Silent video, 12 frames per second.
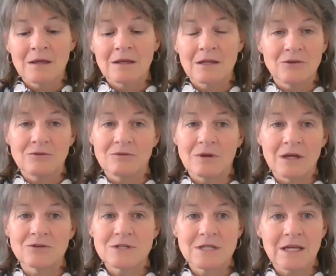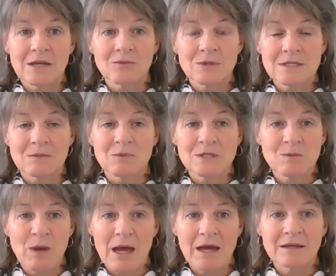Can you understand when someone's
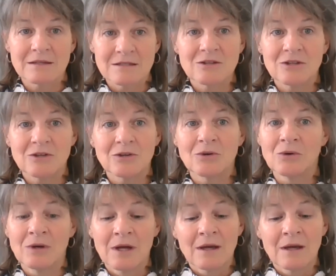back is you?